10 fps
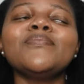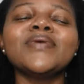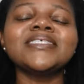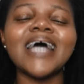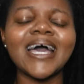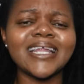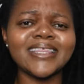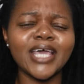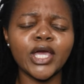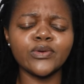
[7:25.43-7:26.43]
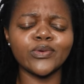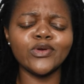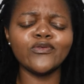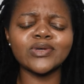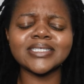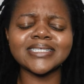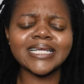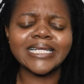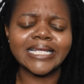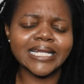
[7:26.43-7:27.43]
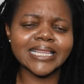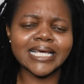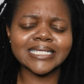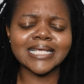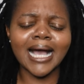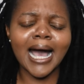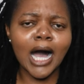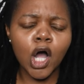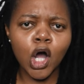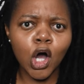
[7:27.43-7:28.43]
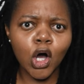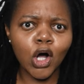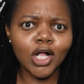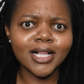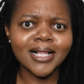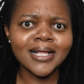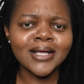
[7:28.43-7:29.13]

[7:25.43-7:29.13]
impress there at Groove with silly little things like alcohol.